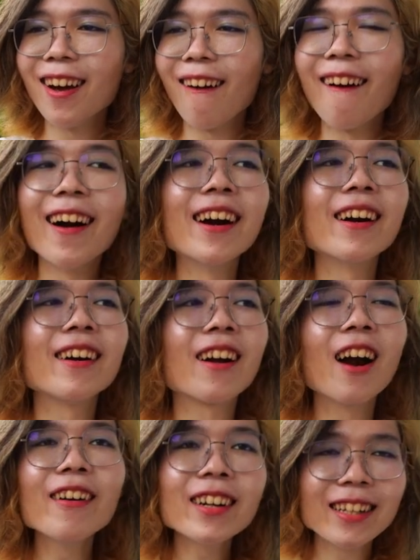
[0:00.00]
are
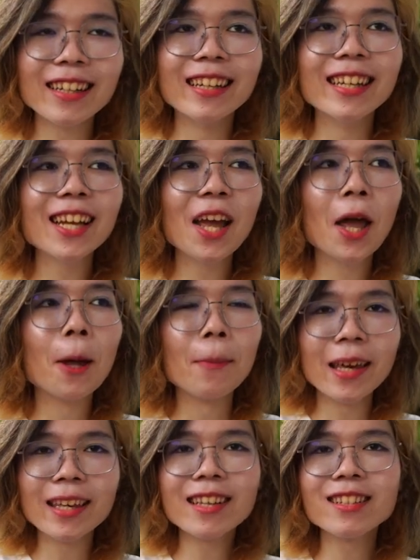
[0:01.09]
currently
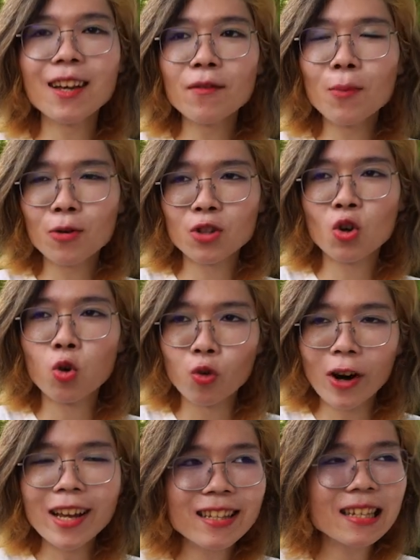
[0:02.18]
making some of the most
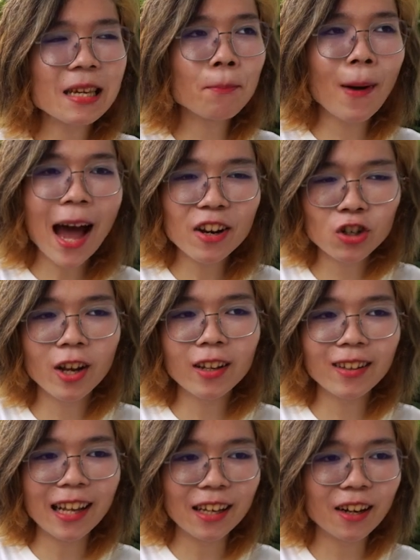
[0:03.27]
crazy, batshit,
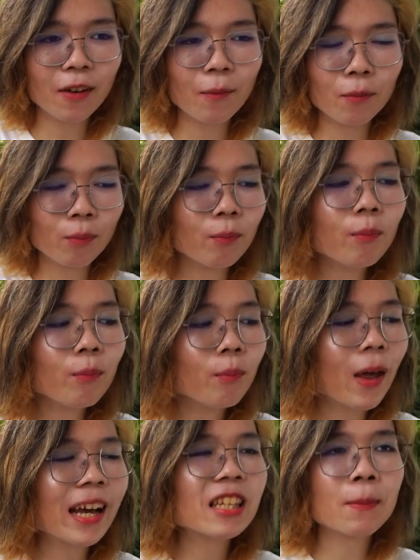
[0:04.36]
like
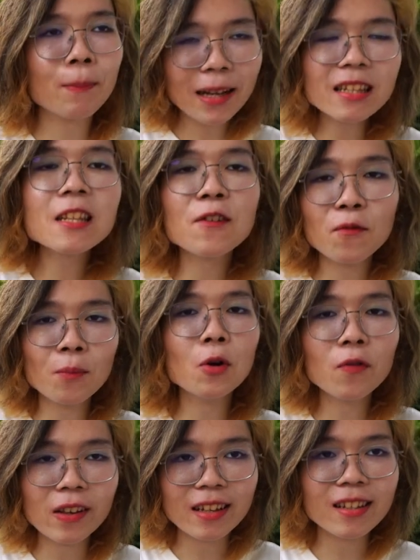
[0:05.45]
expensive
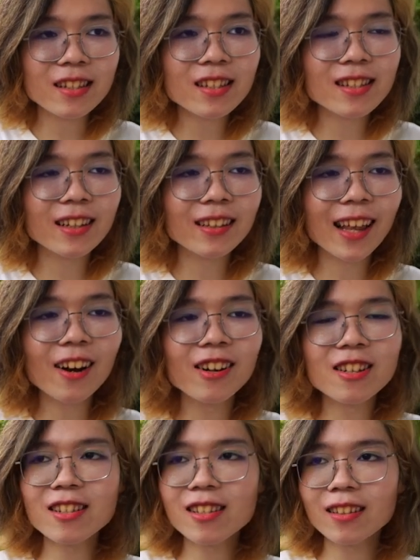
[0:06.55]
movies that are
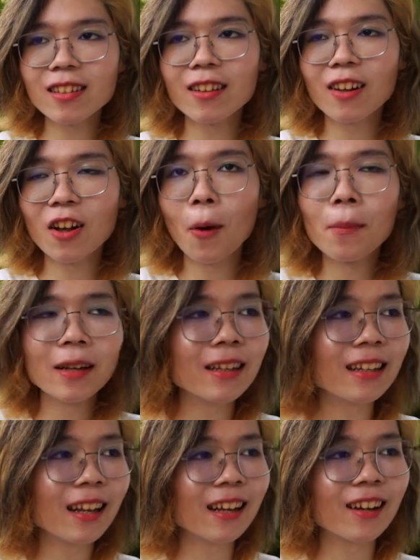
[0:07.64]
just
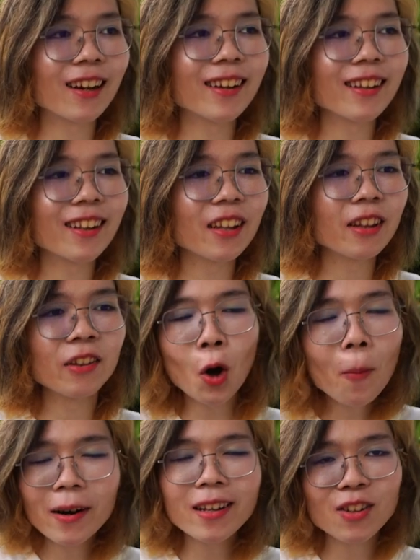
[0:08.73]
completely like
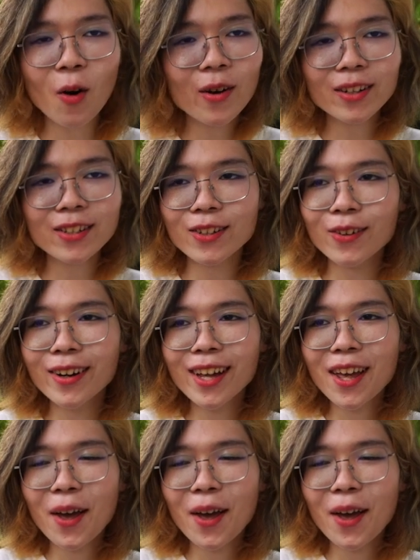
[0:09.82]
nobody's going to